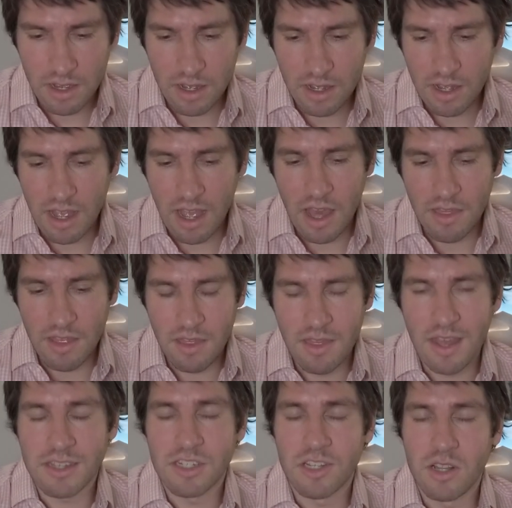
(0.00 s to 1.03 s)
uh, and
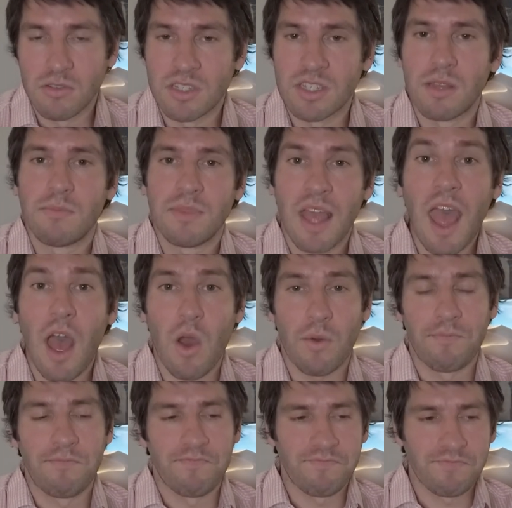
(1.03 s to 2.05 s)
then that slows them
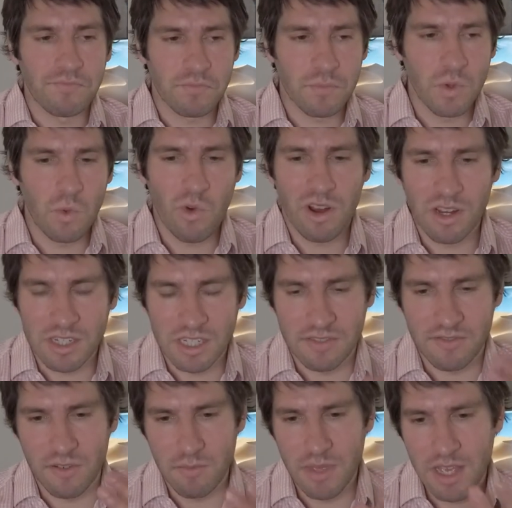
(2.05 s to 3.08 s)
down.
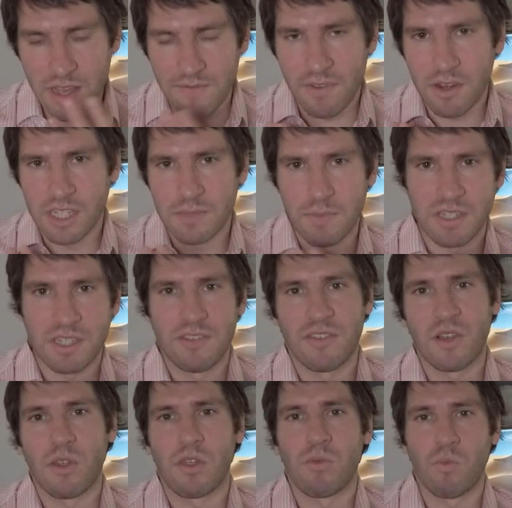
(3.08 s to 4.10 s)
Whereas for me, I'm very
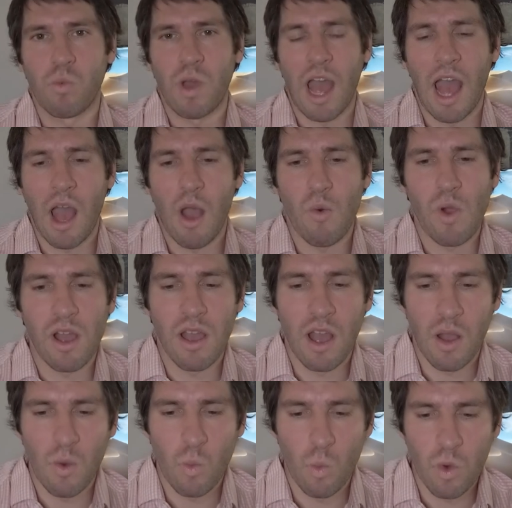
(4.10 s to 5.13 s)
specific with how I,
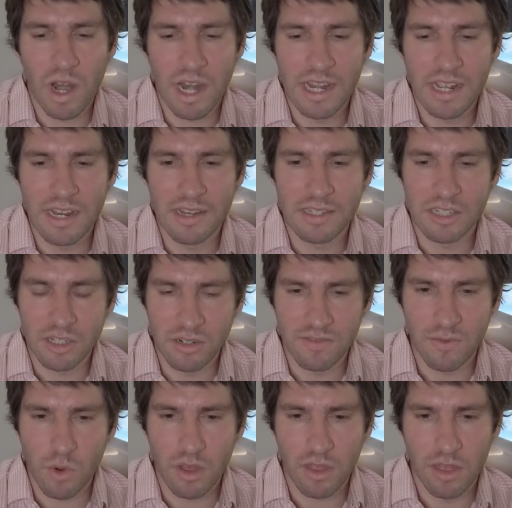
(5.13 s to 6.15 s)
what I need and so
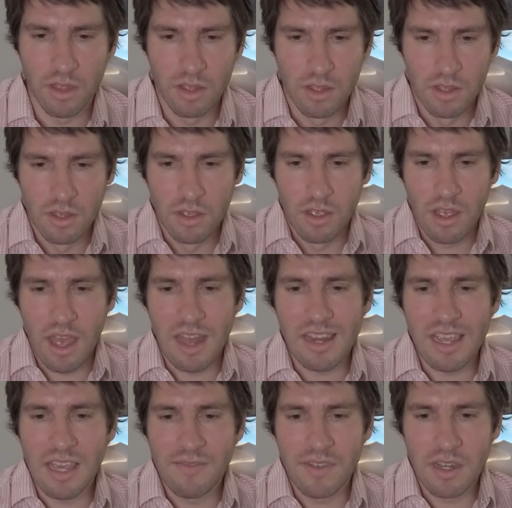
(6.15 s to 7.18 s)
forth.
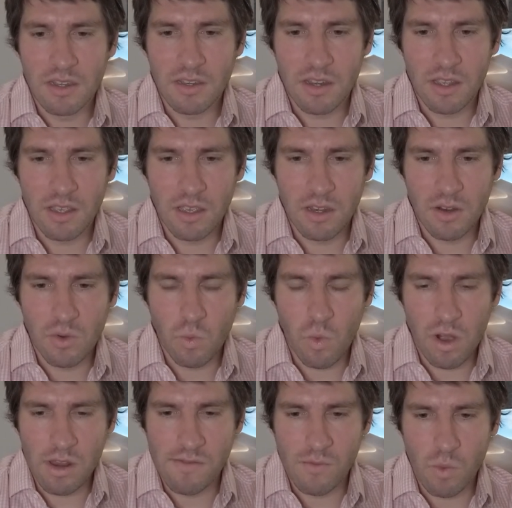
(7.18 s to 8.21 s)
And even you know
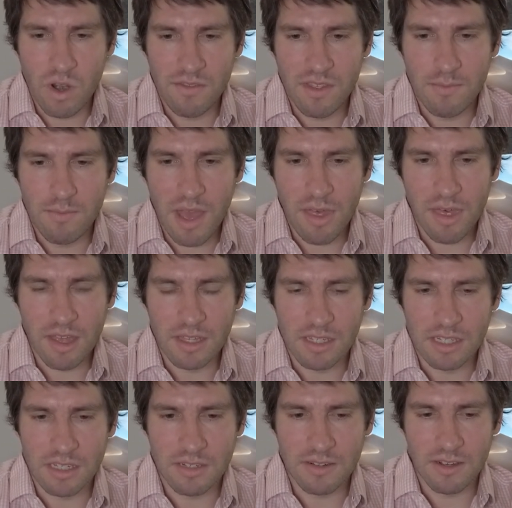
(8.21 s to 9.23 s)
one of, one of the
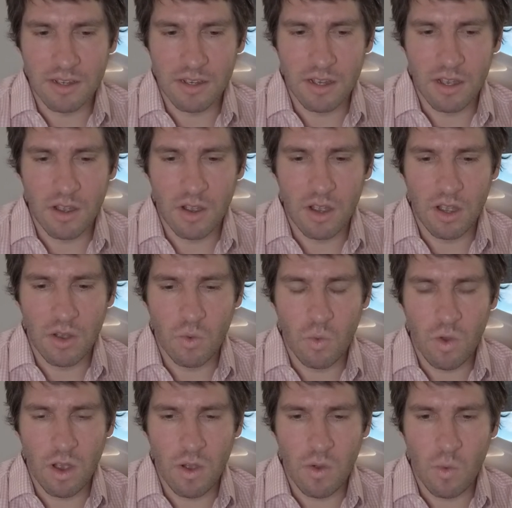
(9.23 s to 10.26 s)
methods
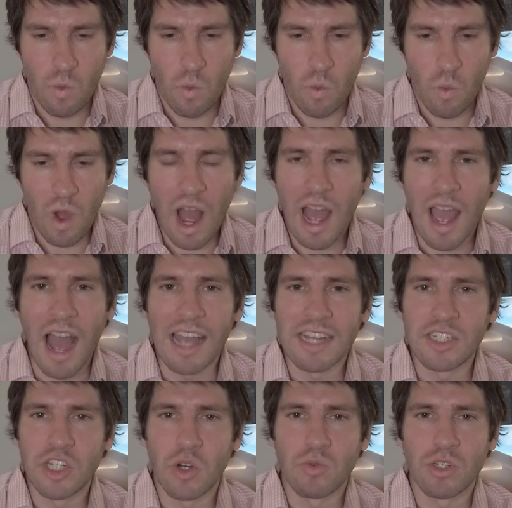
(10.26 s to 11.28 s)
why
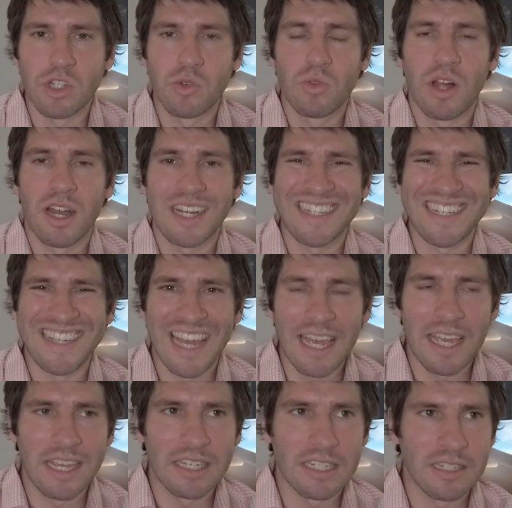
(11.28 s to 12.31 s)
I don't do a lot of
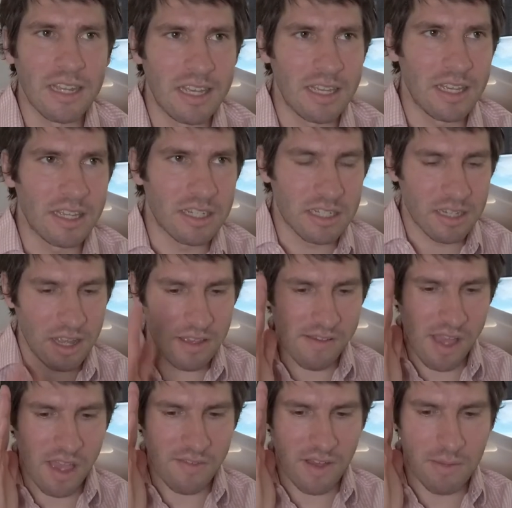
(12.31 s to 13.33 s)
takes is
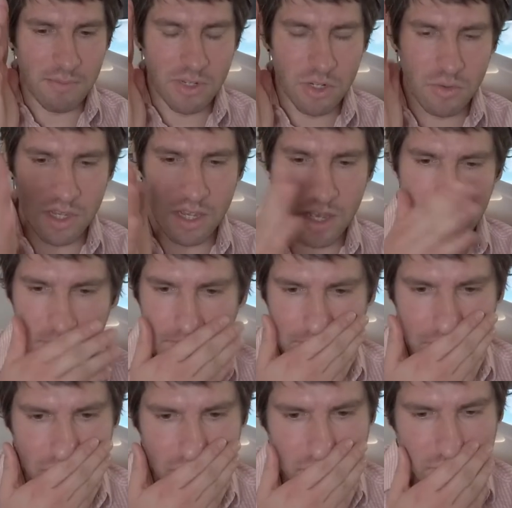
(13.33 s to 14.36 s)
if I'm doing a